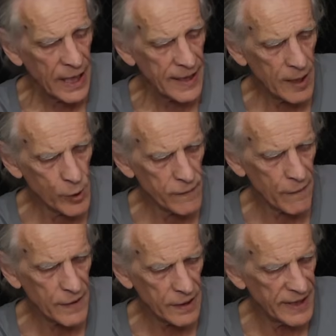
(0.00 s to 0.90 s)
Then I'll move
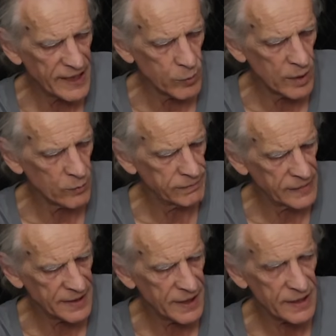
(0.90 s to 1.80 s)
over to the next one,
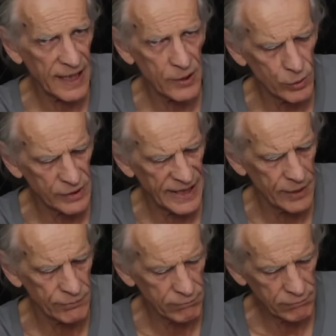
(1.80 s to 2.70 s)
let this guy cool
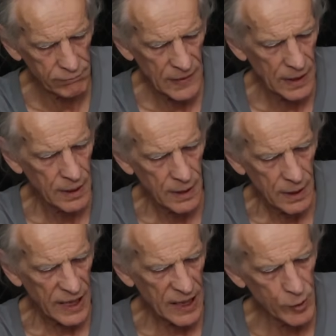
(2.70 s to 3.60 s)
down.
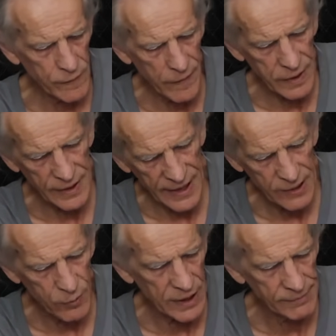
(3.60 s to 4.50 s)
I'll move over to the
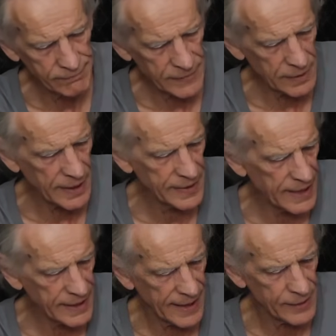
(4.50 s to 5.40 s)
next one, and let
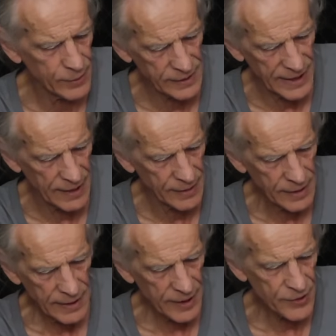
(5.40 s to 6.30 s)
that guy cool down,
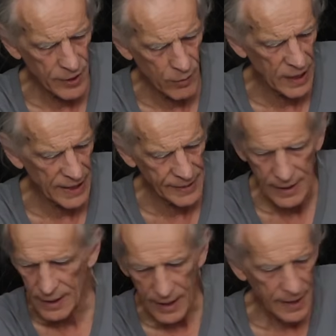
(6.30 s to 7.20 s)
and so on.
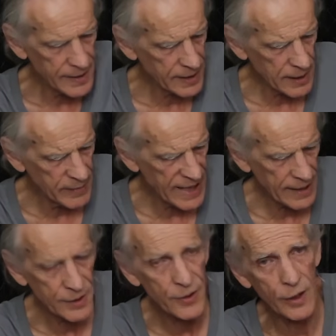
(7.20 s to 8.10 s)
And then come
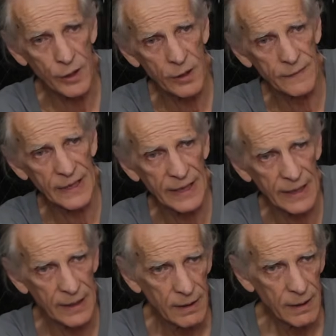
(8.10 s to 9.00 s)
back and start all over
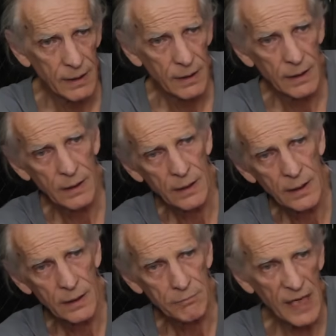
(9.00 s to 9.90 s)
again.
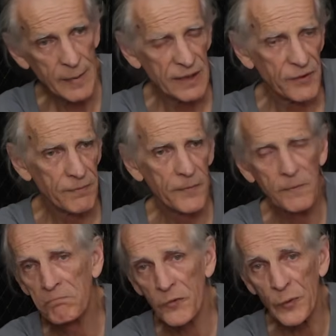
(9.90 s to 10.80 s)
Maybe
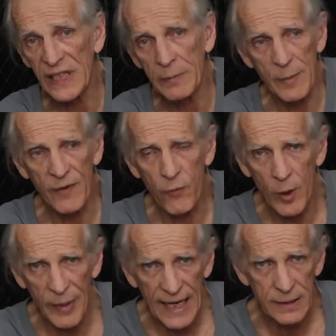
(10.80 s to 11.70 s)
3, maybe
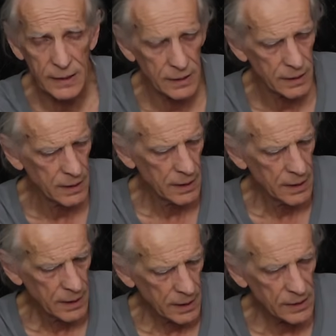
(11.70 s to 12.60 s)
4 passes,
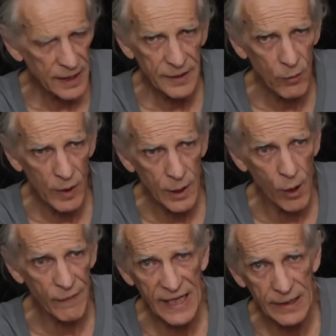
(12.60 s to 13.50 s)
because I don't want to
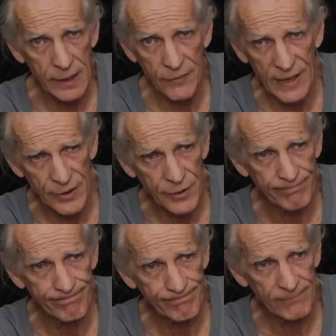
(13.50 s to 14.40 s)
overheat these frets
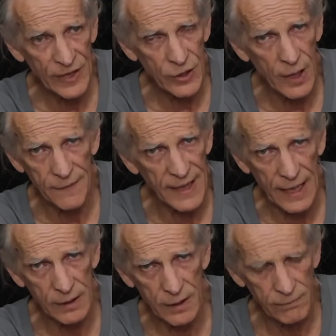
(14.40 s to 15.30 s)
and soften
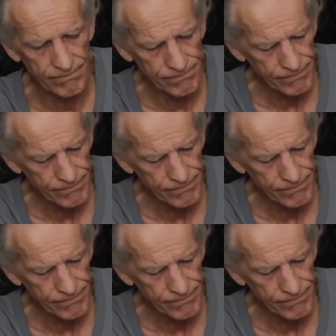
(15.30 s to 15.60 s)
that glue.